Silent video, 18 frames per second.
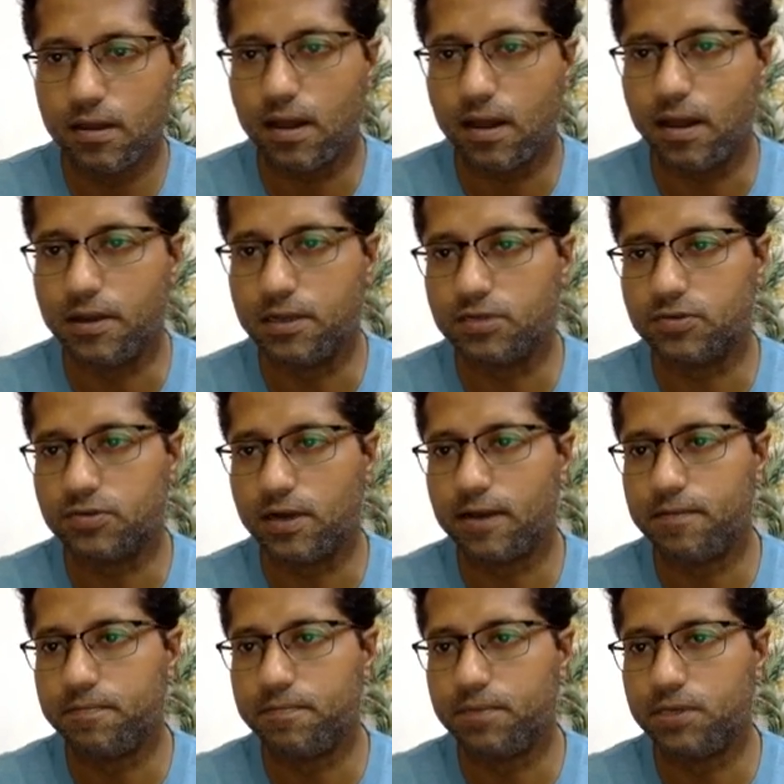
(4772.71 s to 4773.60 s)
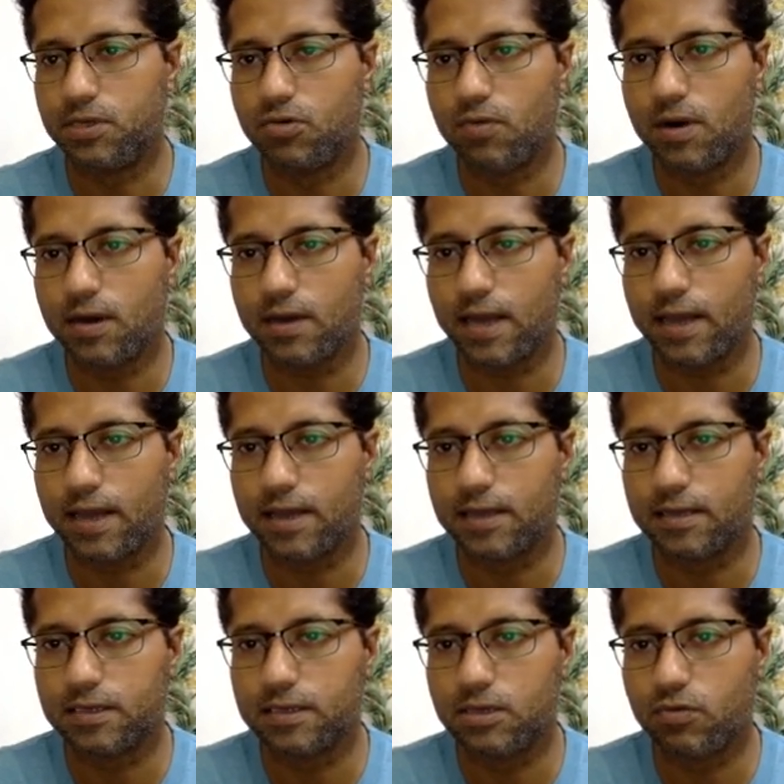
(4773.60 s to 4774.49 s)
and in triangle PQR,
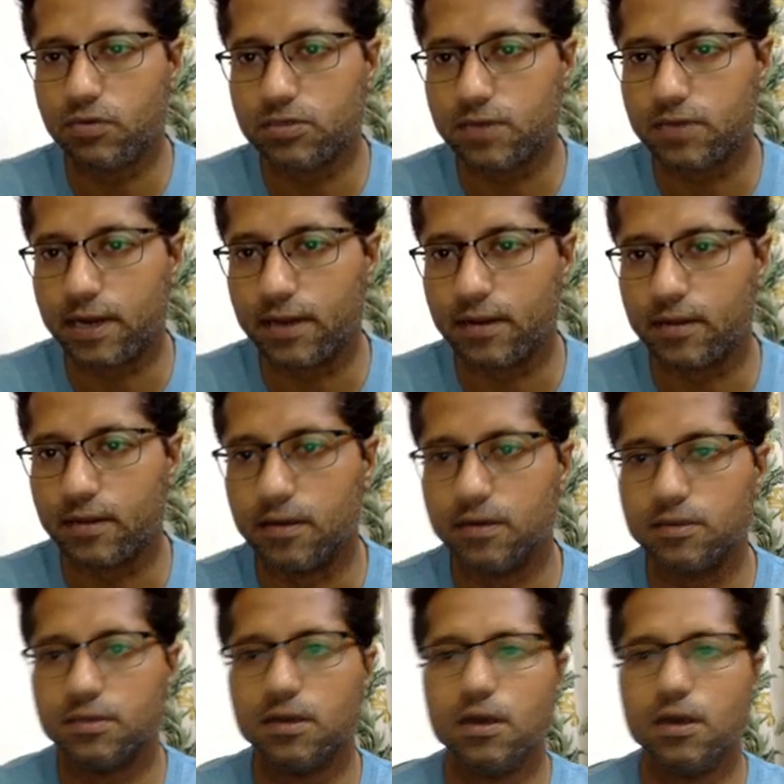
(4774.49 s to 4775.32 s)
angle Q is right angled.